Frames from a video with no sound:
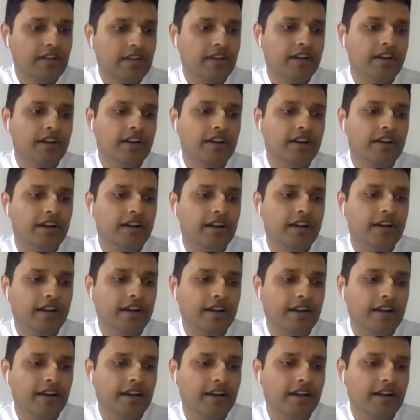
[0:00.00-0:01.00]
And
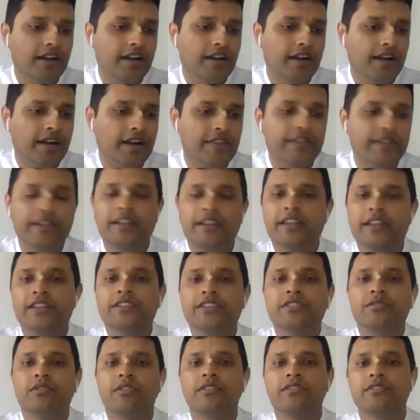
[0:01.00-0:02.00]
then
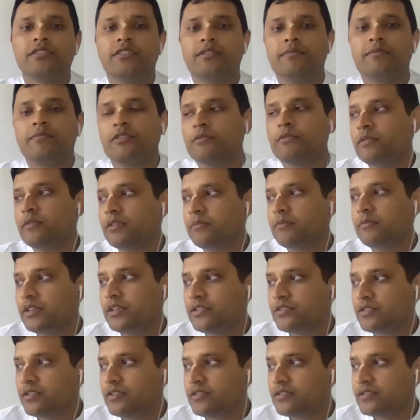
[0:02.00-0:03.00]
later on, Srila Prabhupada
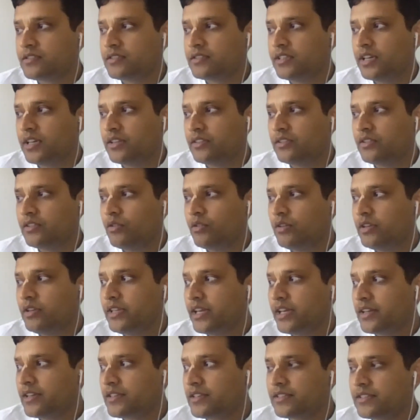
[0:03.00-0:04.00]
mentions that the only
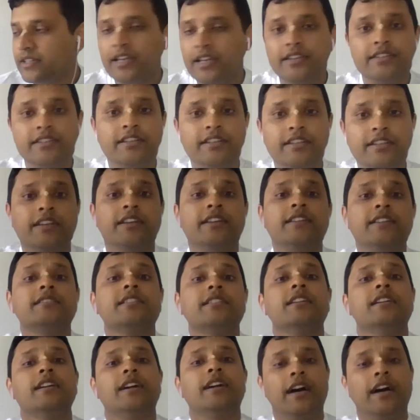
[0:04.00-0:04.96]
anxiety is